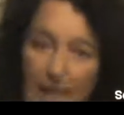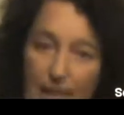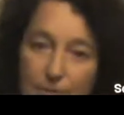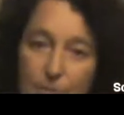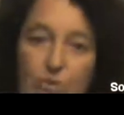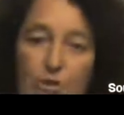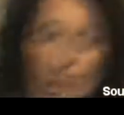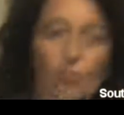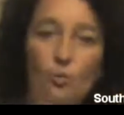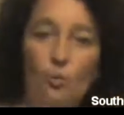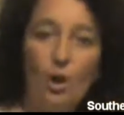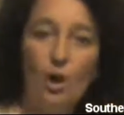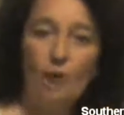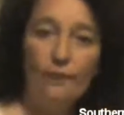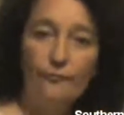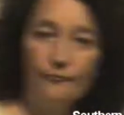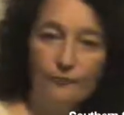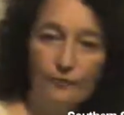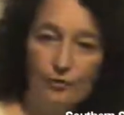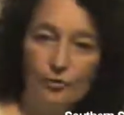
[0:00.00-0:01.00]
And so
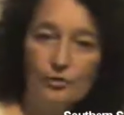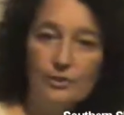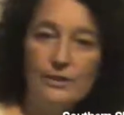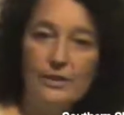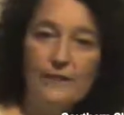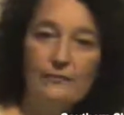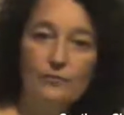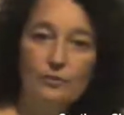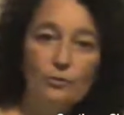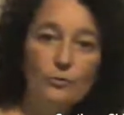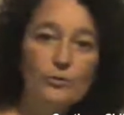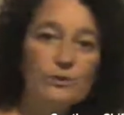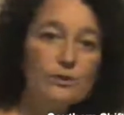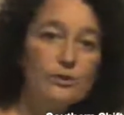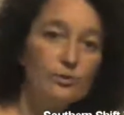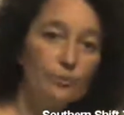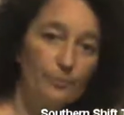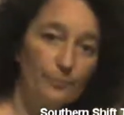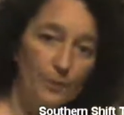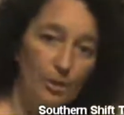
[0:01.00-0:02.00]
our first effort was
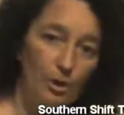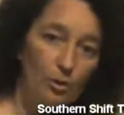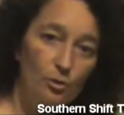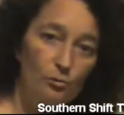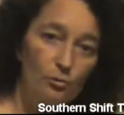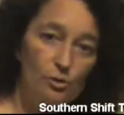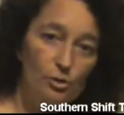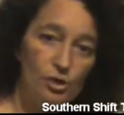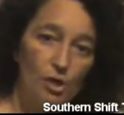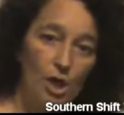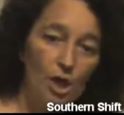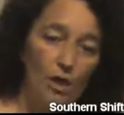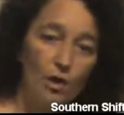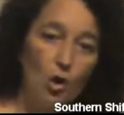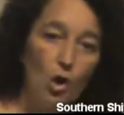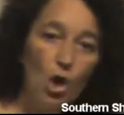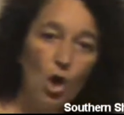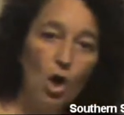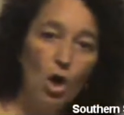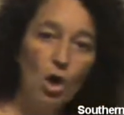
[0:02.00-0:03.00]
to oppose John
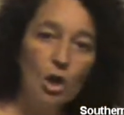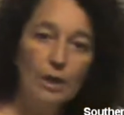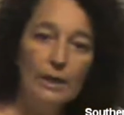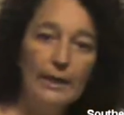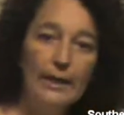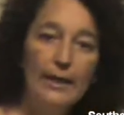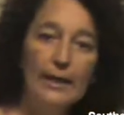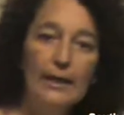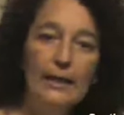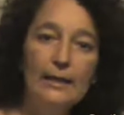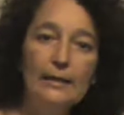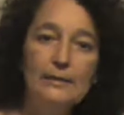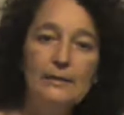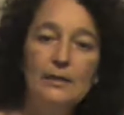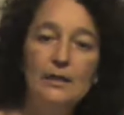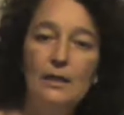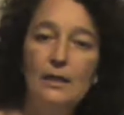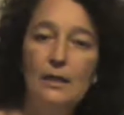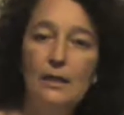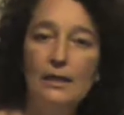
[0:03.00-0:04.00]
Hall, and
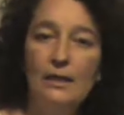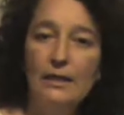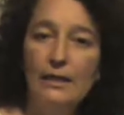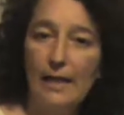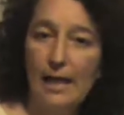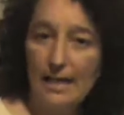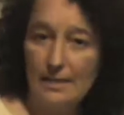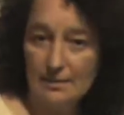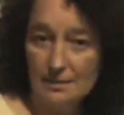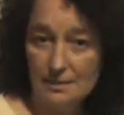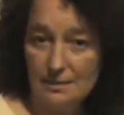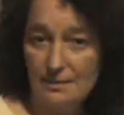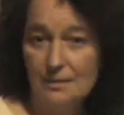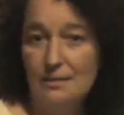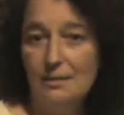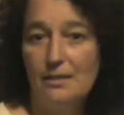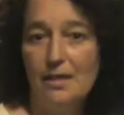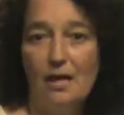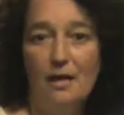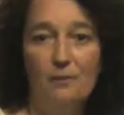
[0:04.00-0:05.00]
he asked to
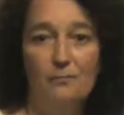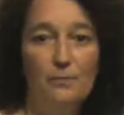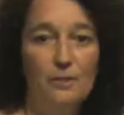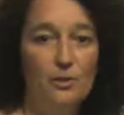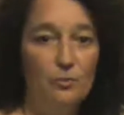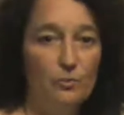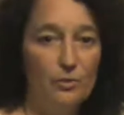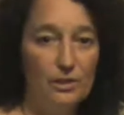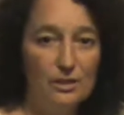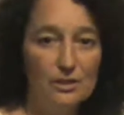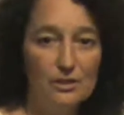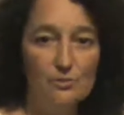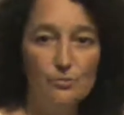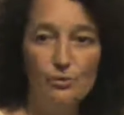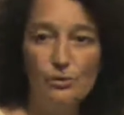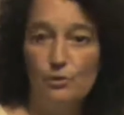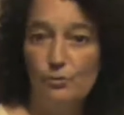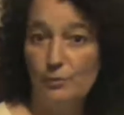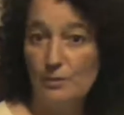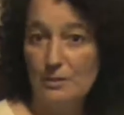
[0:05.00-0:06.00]
sit down and meet with us,
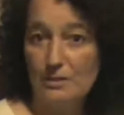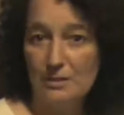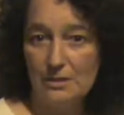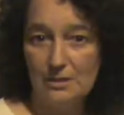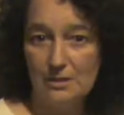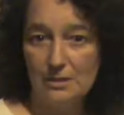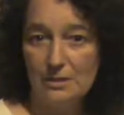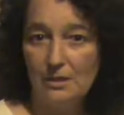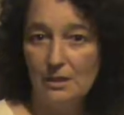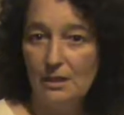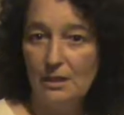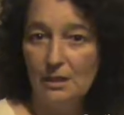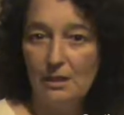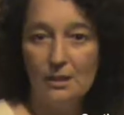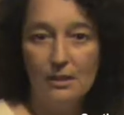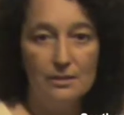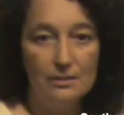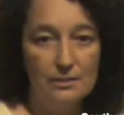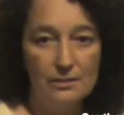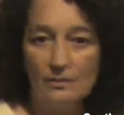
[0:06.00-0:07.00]
which we did.
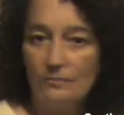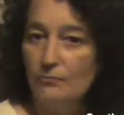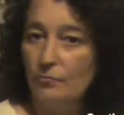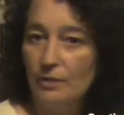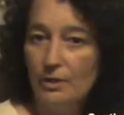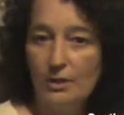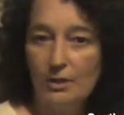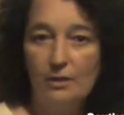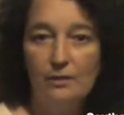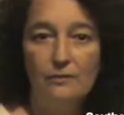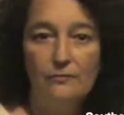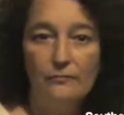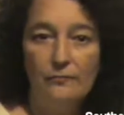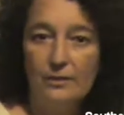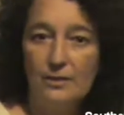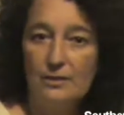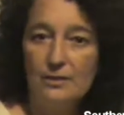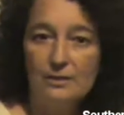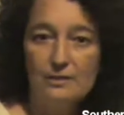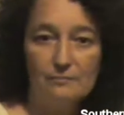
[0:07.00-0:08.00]
I didn't really
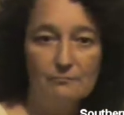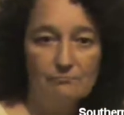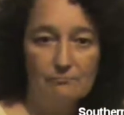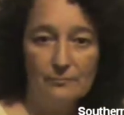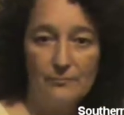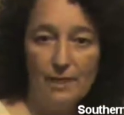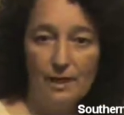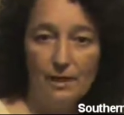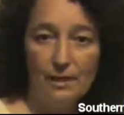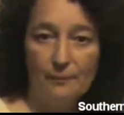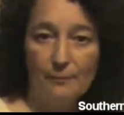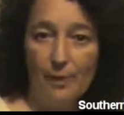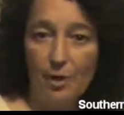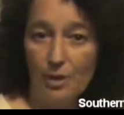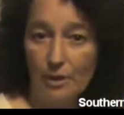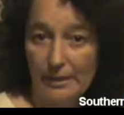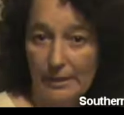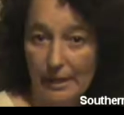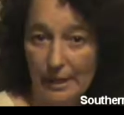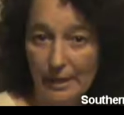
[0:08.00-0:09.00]
convince
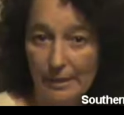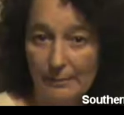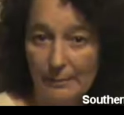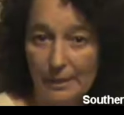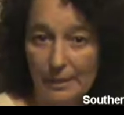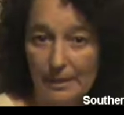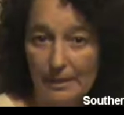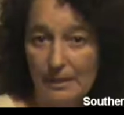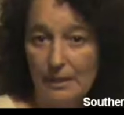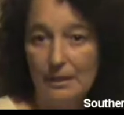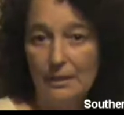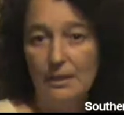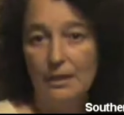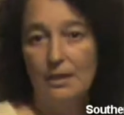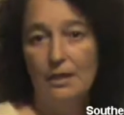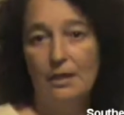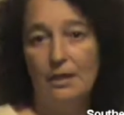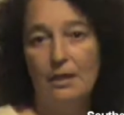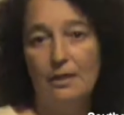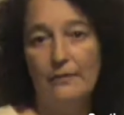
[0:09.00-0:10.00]
hardly anybody
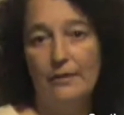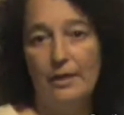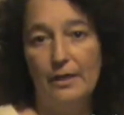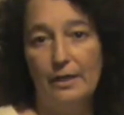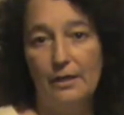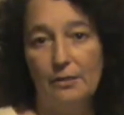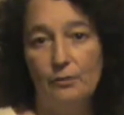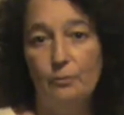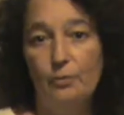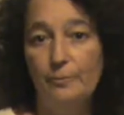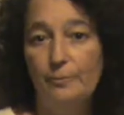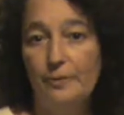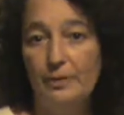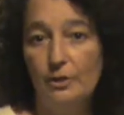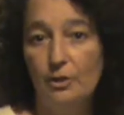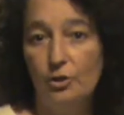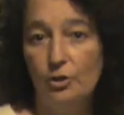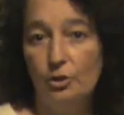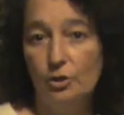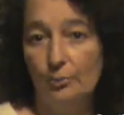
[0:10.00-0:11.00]
that he would be
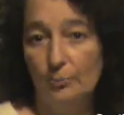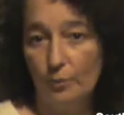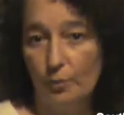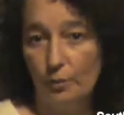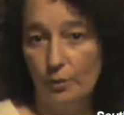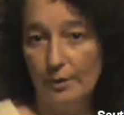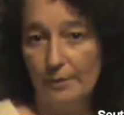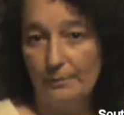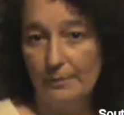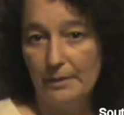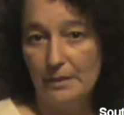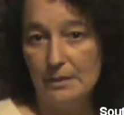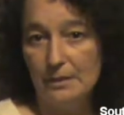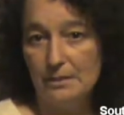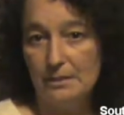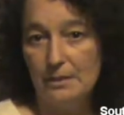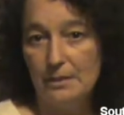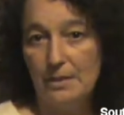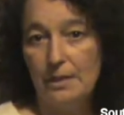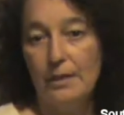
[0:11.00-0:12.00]
a good
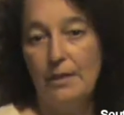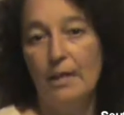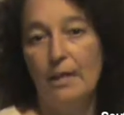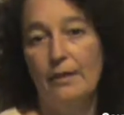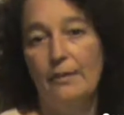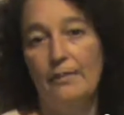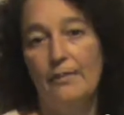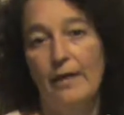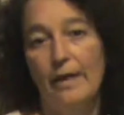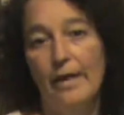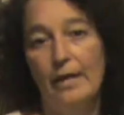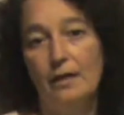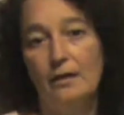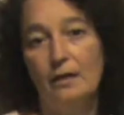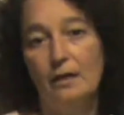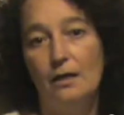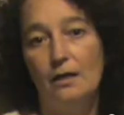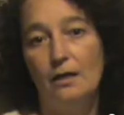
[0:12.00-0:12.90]
appointment. Then